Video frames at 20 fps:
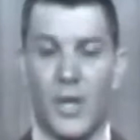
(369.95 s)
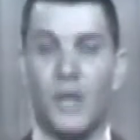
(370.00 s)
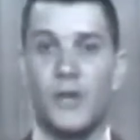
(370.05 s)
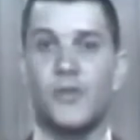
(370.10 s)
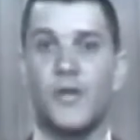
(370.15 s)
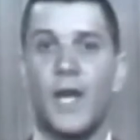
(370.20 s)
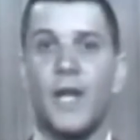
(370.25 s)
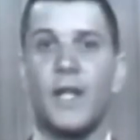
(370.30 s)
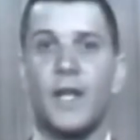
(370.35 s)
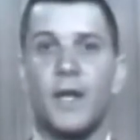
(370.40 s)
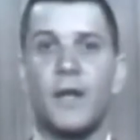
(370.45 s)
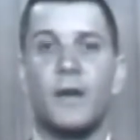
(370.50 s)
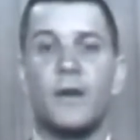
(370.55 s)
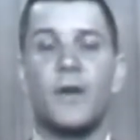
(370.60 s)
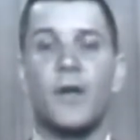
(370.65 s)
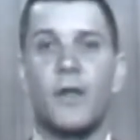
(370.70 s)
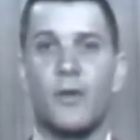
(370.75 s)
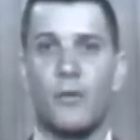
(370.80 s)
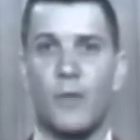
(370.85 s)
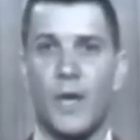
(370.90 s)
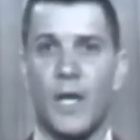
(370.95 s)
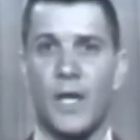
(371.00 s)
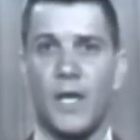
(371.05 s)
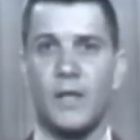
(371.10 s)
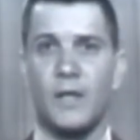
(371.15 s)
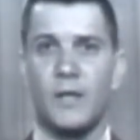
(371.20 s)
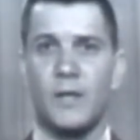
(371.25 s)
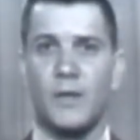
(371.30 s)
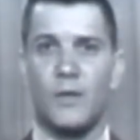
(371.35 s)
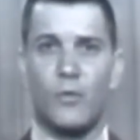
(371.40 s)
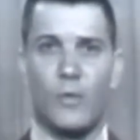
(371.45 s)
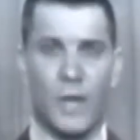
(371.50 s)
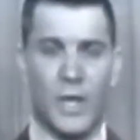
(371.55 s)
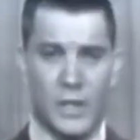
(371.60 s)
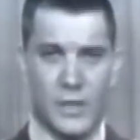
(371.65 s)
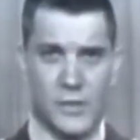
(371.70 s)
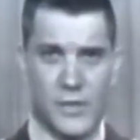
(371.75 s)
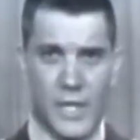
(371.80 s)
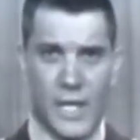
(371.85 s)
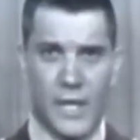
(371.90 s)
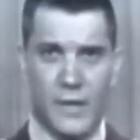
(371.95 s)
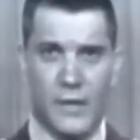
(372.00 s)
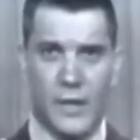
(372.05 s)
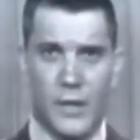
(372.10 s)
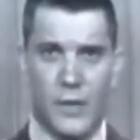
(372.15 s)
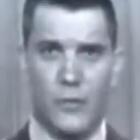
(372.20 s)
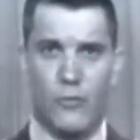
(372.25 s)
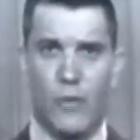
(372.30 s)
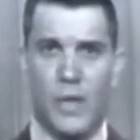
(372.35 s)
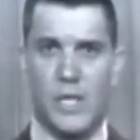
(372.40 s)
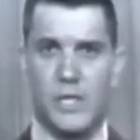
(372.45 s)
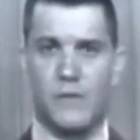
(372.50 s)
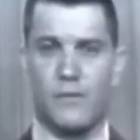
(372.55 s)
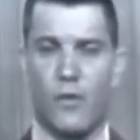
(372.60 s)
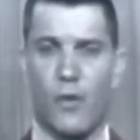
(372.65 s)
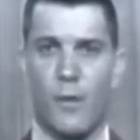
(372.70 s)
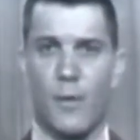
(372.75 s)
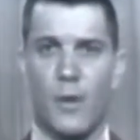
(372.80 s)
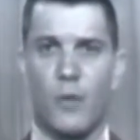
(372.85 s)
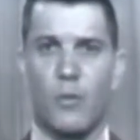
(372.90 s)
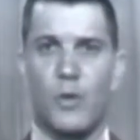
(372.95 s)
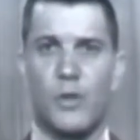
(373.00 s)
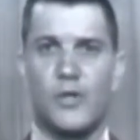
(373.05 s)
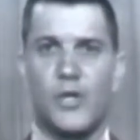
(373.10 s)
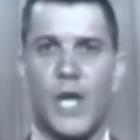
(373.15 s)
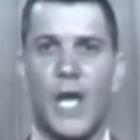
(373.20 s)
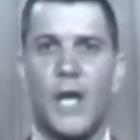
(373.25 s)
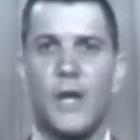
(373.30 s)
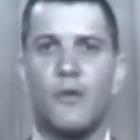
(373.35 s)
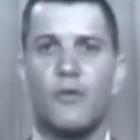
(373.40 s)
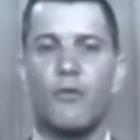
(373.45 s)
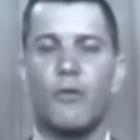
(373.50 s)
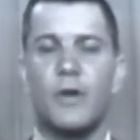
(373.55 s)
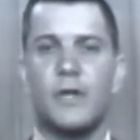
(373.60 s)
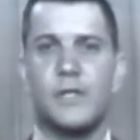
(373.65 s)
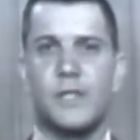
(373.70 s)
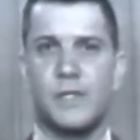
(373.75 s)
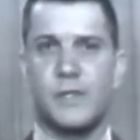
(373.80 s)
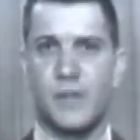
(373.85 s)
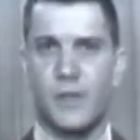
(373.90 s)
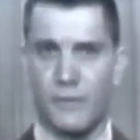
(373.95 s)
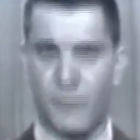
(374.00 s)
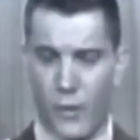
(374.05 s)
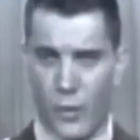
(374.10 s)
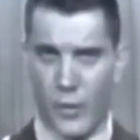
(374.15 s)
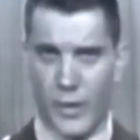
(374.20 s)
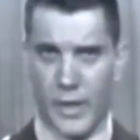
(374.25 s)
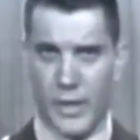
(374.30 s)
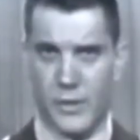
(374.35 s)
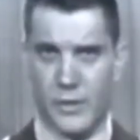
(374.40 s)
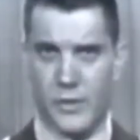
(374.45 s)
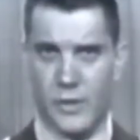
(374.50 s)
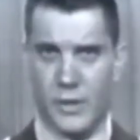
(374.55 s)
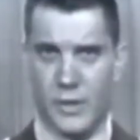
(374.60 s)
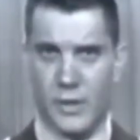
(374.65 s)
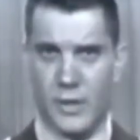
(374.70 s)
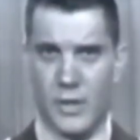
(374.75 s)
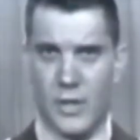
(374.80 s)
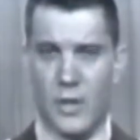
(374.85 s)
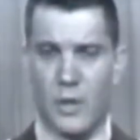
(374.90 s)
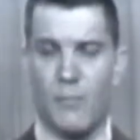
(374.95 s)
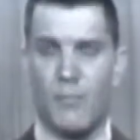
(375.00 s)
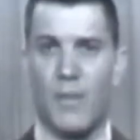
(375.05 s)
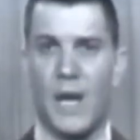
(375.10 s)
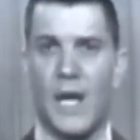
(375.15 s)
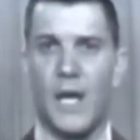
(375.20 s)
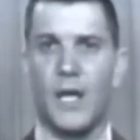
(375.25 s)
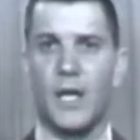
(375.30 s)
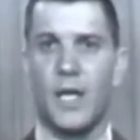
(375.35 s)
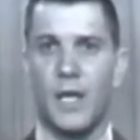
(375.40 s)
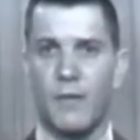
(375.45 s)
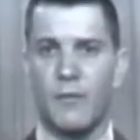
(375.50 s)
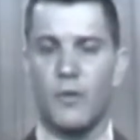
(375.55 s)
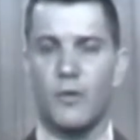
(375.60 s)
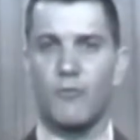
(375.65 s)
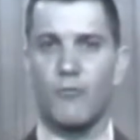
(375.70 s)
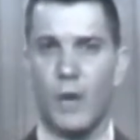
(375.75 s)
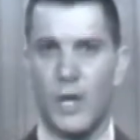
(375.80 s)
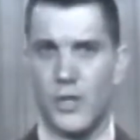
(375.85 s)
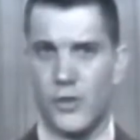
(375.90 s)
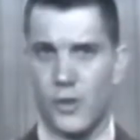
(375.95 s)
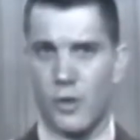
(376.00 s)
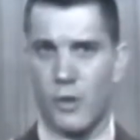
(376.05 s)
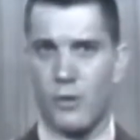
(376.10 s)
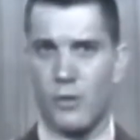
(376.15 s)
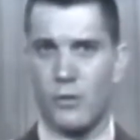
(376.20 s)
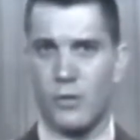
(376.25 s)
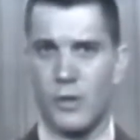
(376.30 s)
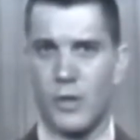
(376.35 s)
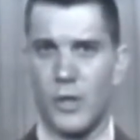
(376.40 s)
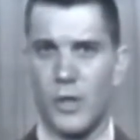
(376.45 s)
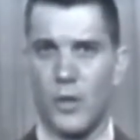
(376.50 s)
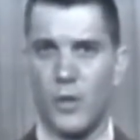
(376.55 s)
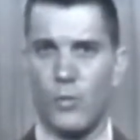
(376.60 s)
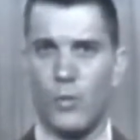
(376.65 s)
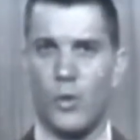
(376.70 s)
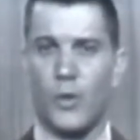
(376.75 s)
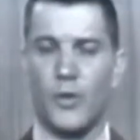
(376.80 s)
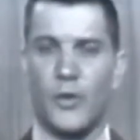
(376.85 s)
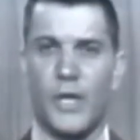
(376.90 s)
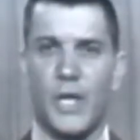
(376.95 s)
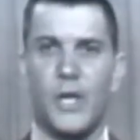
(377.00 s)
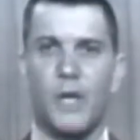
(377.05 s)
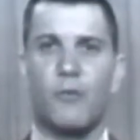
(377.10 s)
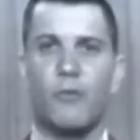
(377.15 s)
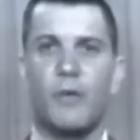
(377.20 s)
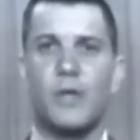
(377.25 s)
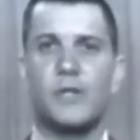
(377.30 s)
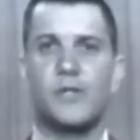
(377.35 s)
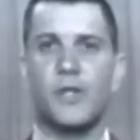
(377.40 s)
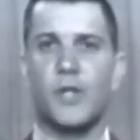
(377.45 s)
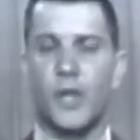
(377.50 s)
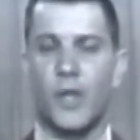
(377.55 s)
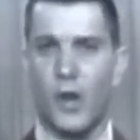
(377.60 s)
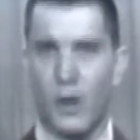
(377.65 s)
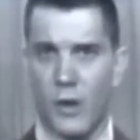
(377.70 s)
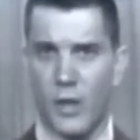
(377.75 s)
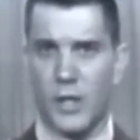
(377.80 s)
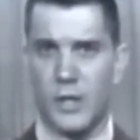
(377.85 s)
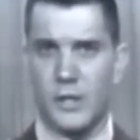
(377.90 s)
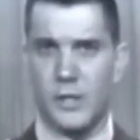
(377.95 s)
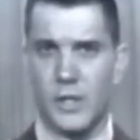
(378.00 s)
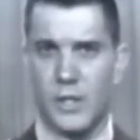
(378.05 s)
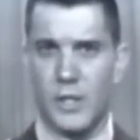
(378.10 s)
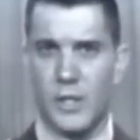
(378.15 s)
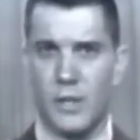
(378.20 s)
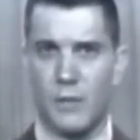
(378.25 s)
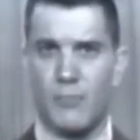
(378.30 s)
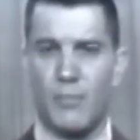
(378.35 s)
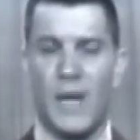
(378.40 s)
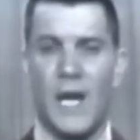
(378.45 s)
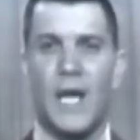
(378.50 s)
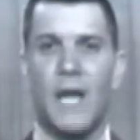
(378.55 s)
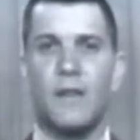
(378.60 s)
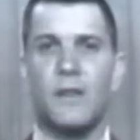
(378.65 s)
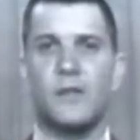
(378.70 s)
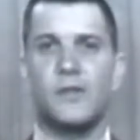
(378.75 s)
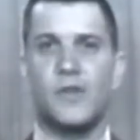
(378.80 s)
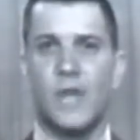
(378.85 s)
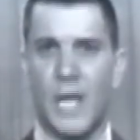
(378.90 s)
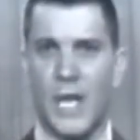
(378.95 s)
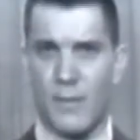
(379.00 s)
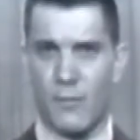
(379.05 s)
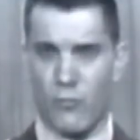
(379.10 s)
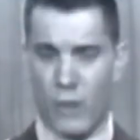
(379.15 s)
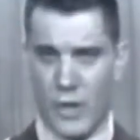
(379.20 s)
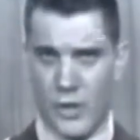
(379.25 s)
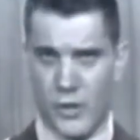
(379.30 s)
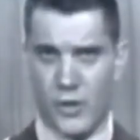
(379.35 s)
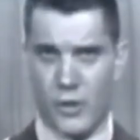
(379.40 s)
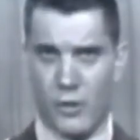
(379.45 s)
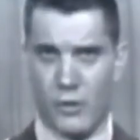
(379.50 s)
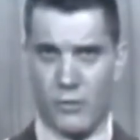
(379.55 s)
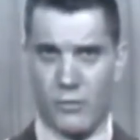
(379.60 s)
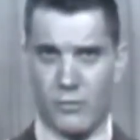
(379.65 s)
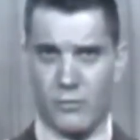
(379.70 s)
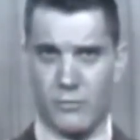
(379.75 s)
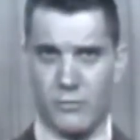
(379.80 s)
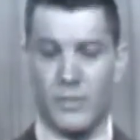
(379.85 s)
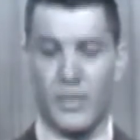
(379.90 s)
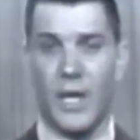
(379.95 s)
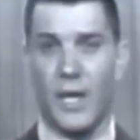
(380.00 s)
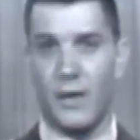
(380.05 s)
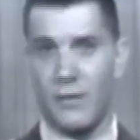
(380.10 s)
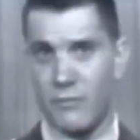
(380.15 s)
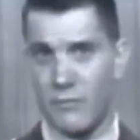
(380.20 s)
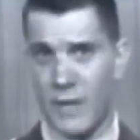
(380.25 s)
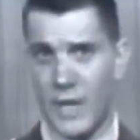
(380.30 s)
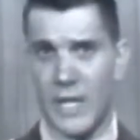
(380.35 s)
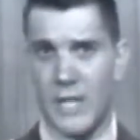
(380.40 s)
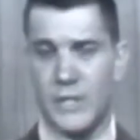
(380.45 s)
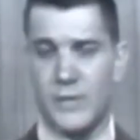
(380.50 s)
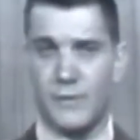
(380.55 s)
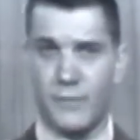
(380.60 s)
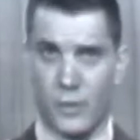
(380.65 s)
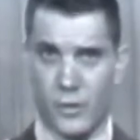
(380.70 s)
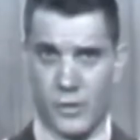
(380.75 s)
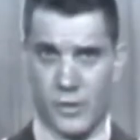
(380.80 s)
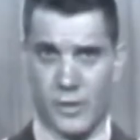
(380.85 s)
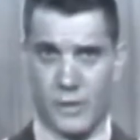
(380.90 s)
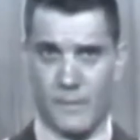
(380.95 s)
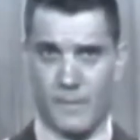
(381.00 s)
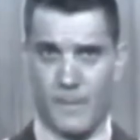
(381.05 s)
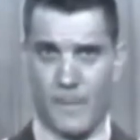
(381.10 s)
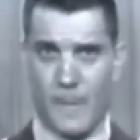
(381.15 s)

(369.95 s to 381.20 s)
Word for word: Now, stating in another way, we can say that a transformer which increases the voltage by a given ratio will decrease the current by the same ratio, and vice versa.